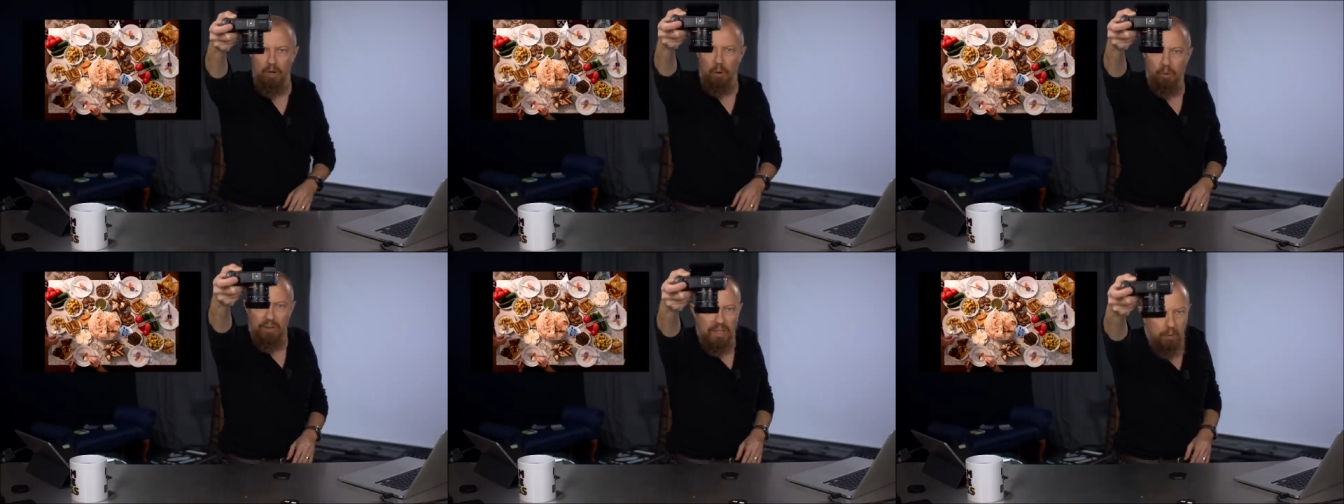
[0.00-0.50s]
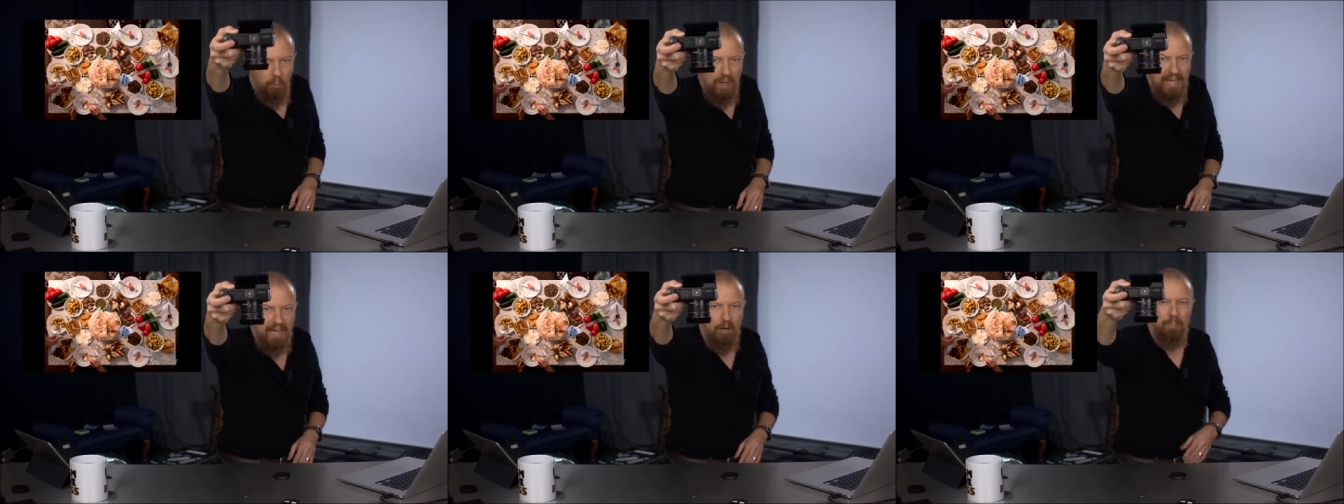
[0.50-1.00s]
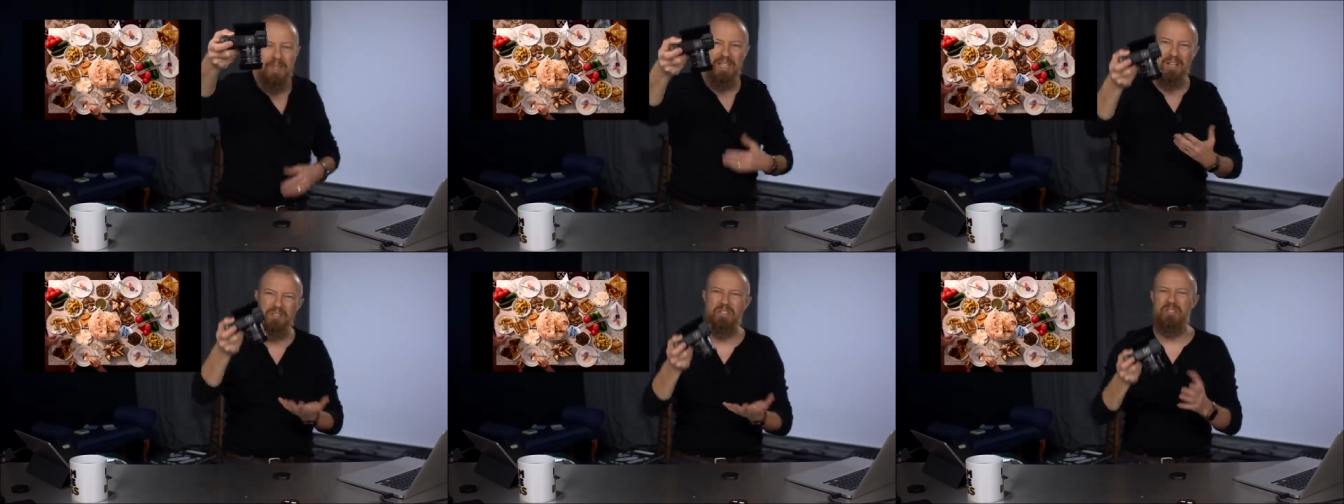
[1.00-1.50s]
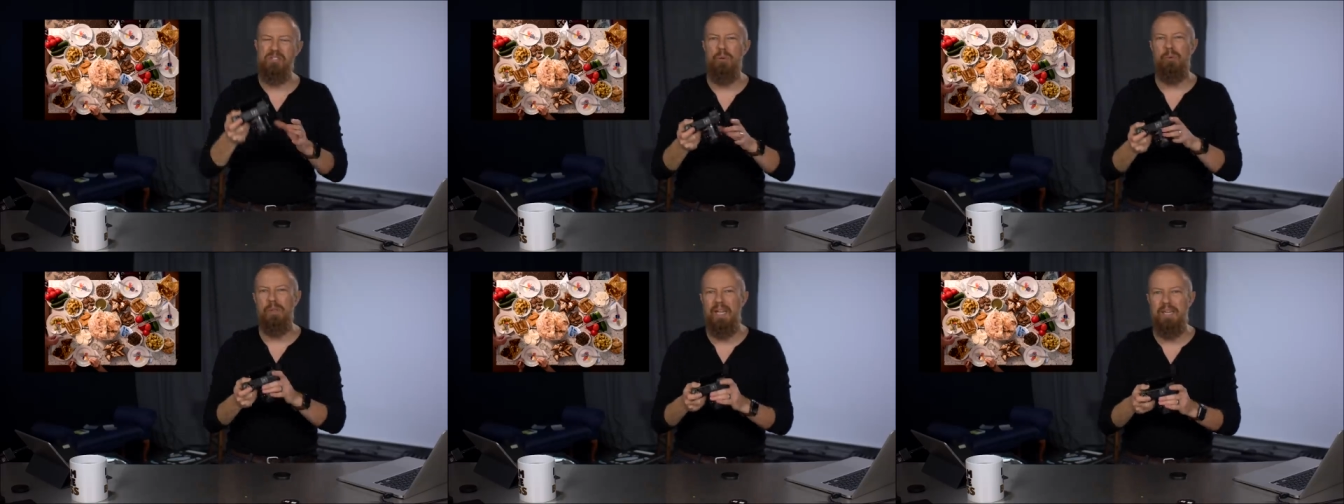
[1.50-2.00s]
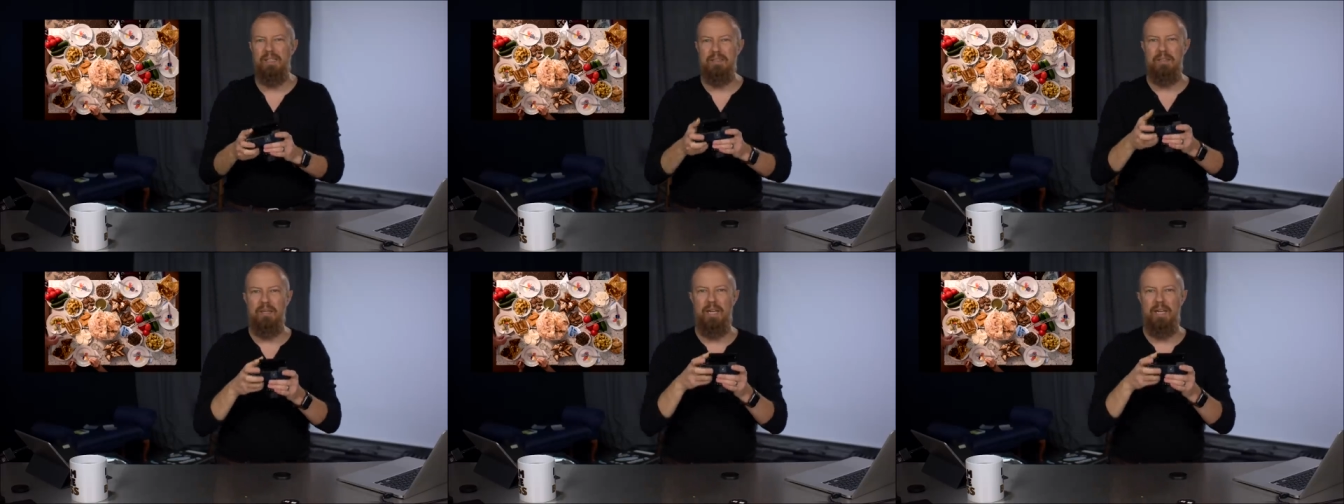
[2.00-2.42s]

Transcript: holding it way out, because it's so light,